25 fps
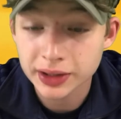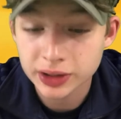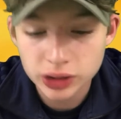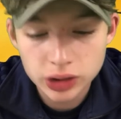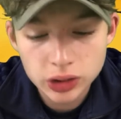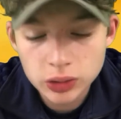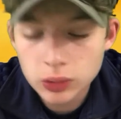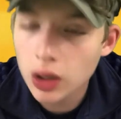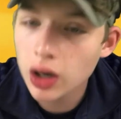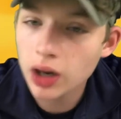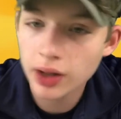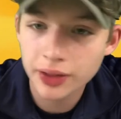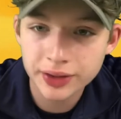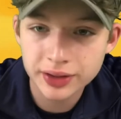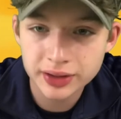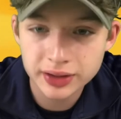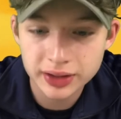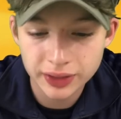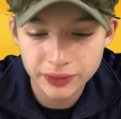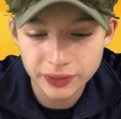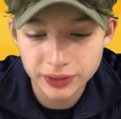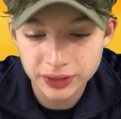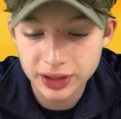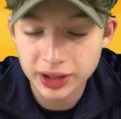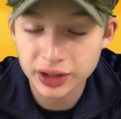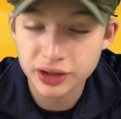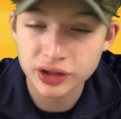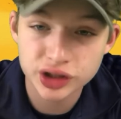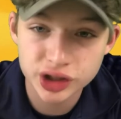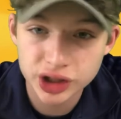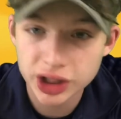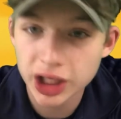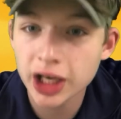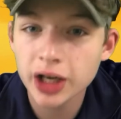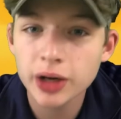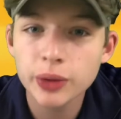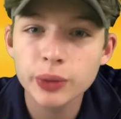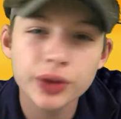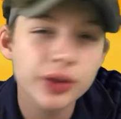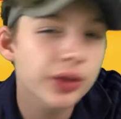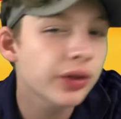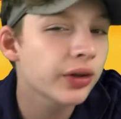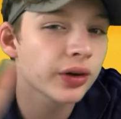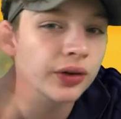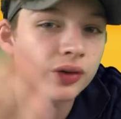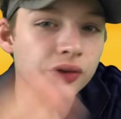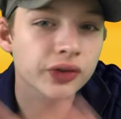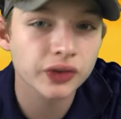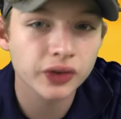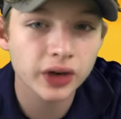Do all these different things. Share with
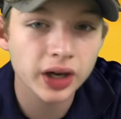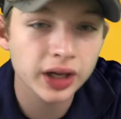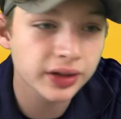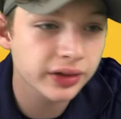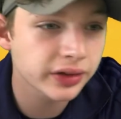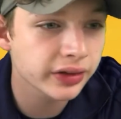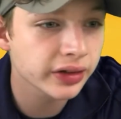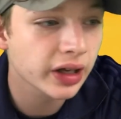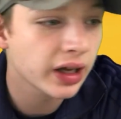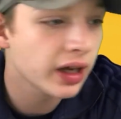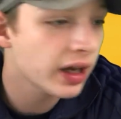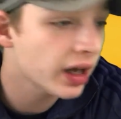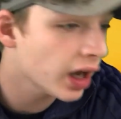your friends.